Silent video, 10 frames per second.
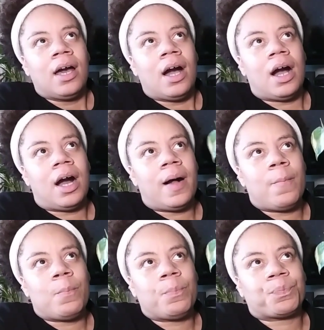
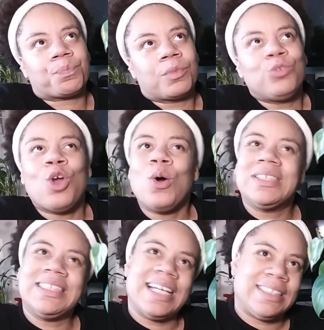no,
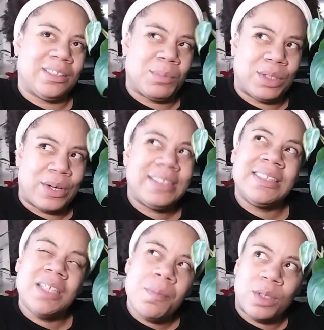it's not similar. It's
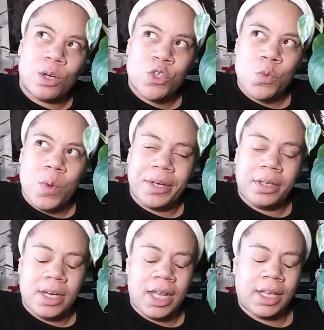similar to what
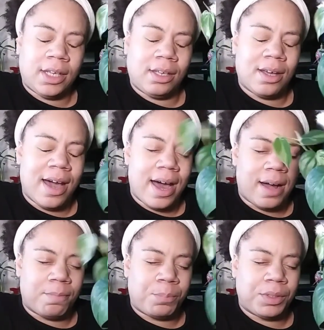Nick
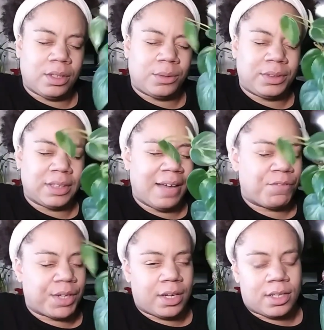Pelosi, I
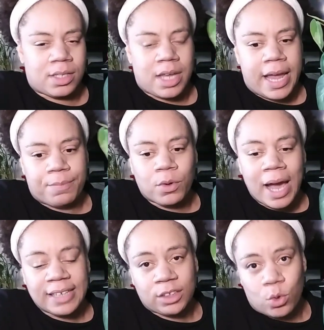forget his name. You
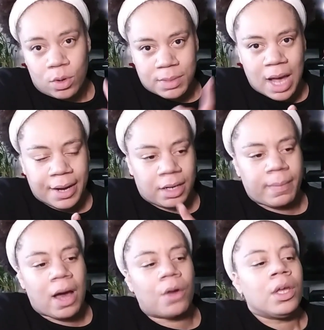guys know who I'm talking
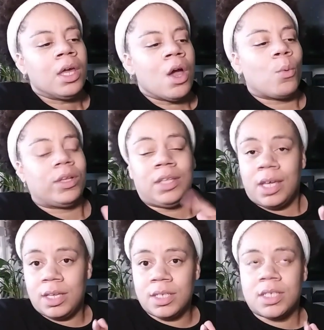about, with
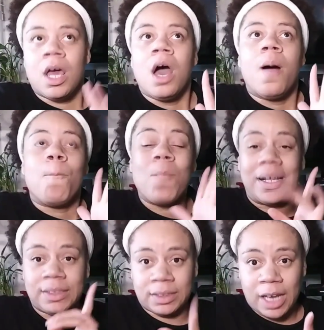his
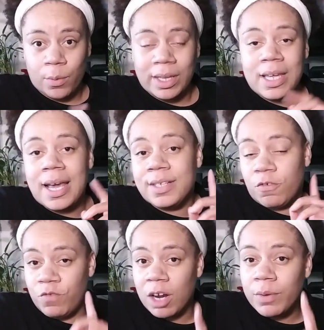Monstera. He has a
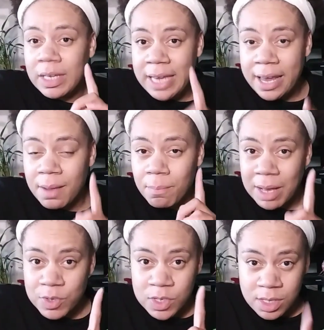variegated
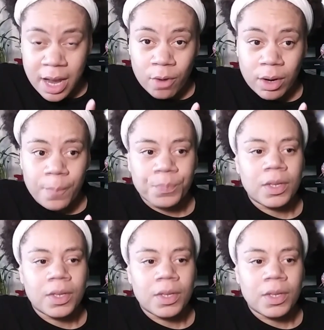Monstera